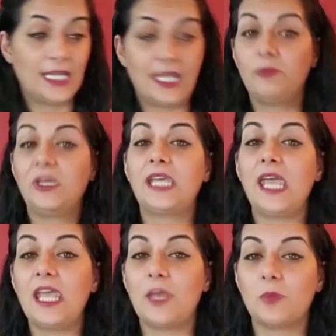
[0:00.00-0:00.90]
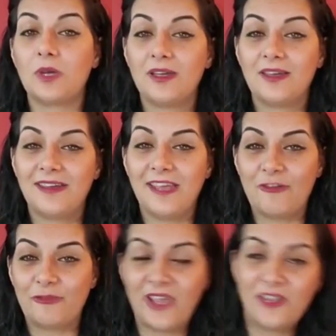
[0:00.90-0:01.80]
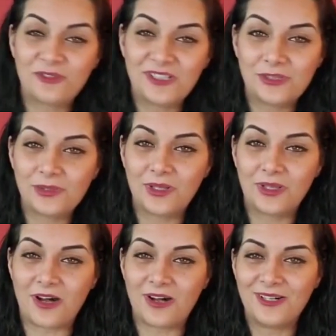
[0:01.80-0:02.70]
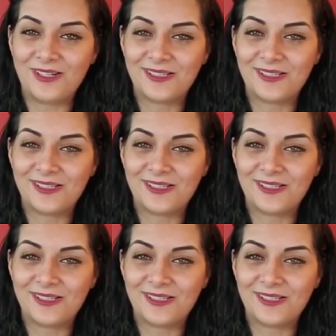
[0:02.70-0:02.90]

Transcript: and became a favorite to Allah